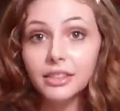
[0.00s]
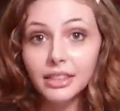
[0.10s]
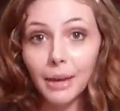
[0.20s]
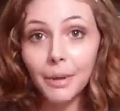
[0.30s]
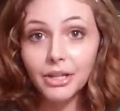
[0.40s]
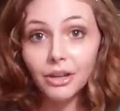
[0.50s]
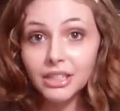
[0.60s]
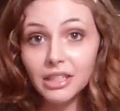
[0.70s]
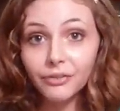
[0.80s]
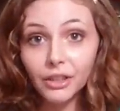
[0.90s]
that my
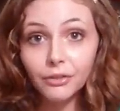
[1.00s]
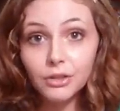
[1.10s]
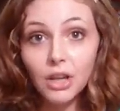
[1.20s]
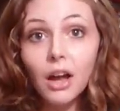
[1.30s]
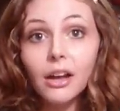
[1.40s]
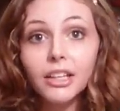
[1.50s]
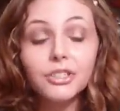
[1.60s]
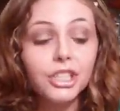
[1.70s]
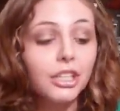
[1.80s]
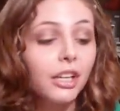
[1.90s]
dog is a fearful dog,
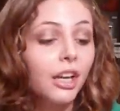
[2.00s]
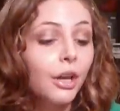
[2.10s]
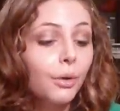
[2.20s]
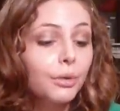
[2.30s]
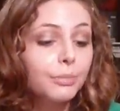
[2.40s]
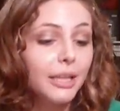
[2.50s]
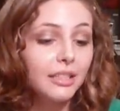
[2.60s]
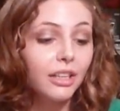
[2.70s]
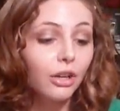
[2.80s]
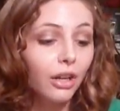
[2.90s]
and she was
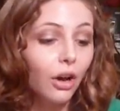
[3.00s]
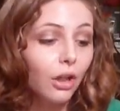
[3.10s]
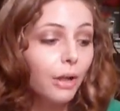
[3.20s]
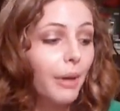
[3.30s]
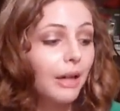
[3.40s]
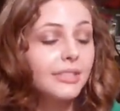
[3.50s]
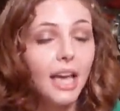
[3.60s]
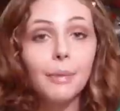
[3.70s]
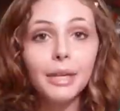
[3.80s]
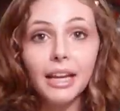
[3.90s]
basically all about
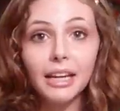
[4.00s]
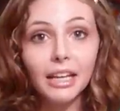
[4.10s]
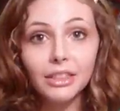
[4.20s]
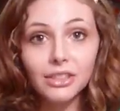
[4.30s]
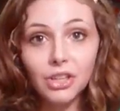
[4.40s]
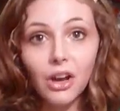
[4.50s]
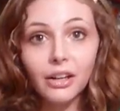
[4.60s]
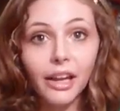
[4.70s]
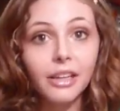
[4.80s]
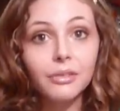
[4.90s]
dominating the
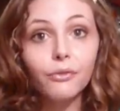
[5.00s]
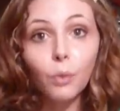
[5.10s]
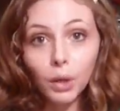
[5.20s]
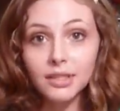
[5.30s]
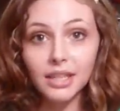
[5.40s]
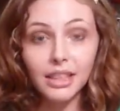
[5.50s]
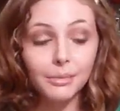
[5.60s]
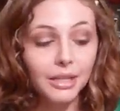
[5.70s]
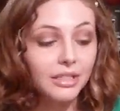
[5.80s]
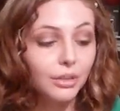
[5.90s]
dog and forcing
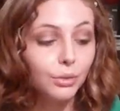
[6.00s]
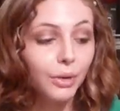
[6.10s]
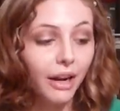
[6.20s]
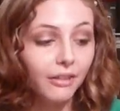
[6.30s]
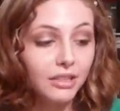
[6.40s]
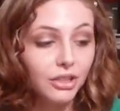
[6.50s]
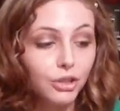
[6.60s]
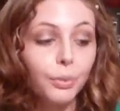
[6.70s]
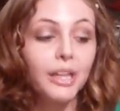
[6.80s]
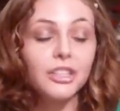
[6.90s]
them into whatever
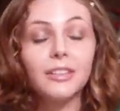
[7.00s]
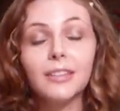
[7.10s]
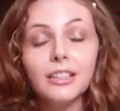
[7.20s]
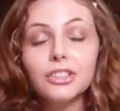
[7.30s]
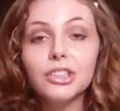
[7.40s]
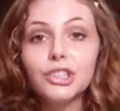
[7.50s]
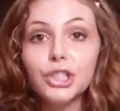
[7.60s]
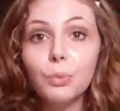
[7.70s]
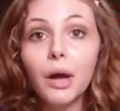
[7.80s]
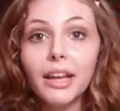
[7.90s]
situation that
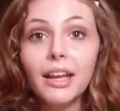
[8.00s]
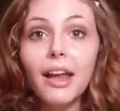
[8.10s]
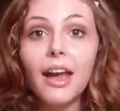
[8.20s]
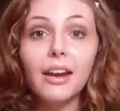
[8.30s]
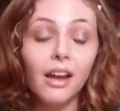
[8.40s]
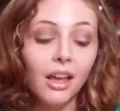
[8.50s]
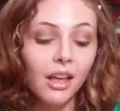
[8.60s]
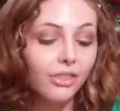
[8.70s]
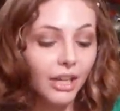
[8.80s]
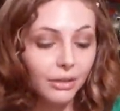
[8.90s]
she wanted, and
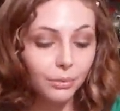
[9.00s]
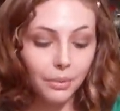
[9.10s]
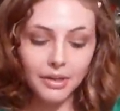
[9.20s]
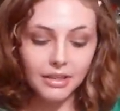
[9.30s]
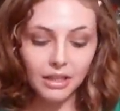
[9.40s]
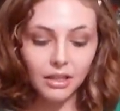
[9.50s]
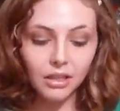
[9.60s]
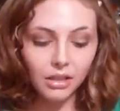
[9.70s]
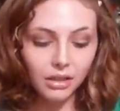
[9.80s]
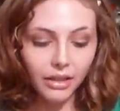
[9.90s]
that wasn't
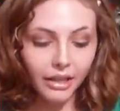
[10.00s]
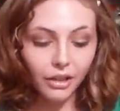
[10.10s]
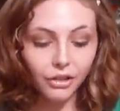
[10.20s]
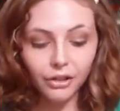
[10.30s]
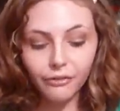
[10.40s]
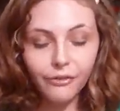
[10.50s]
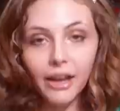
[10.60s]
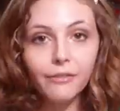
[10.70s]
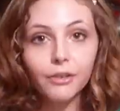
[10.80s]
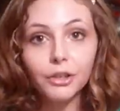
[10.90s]
like a good
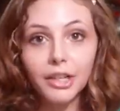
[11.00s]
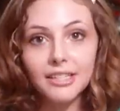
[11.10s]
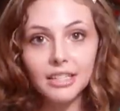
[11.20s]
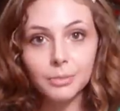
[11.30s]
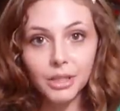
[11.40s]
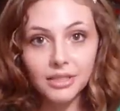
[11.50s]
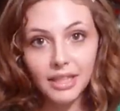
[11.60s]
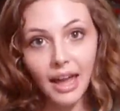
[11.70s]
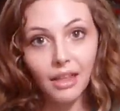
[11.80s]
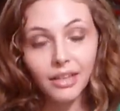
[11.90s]
fit for Gracie's
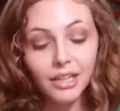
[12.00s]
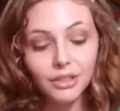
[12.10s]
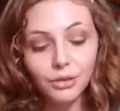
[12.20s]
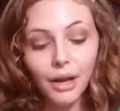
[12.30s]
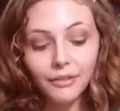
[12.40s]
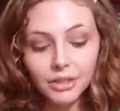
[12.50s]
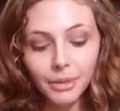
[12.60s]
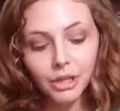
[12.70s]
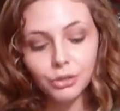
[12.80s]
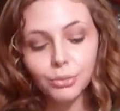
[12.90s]
personality. So you have to
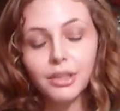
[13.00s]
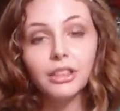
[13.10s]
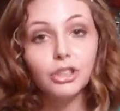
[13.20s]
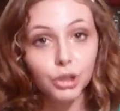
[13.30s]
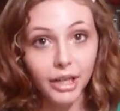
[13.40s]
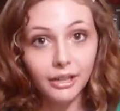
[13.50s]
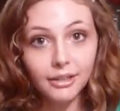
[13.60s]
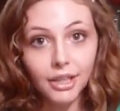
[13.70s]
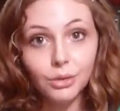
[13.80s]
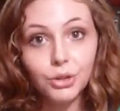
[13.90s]
make sure that the
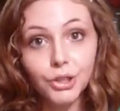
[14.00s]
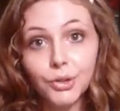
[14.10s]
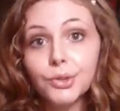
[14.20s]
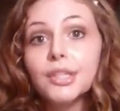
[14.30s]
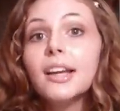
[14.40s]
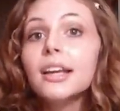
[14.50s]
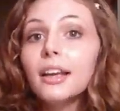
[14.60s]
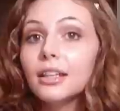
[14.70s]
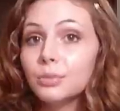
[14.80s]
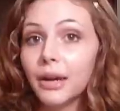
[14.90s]
trainer that you choose
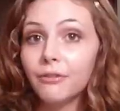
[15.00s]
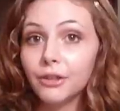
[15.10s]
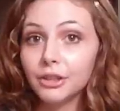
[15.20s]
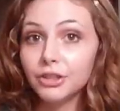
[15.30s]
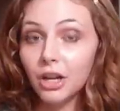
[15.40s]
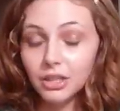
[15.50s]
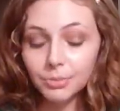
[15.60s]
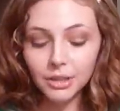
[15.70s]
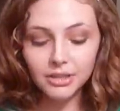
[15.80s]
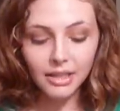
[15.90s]
is right for your
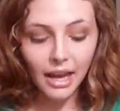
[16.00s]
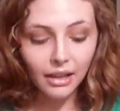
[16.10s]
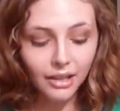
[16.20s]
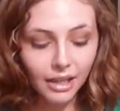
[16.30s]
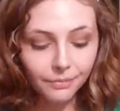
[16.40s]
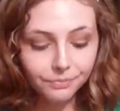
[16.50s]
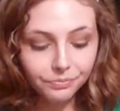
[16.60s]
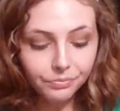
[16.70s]
dog's personality.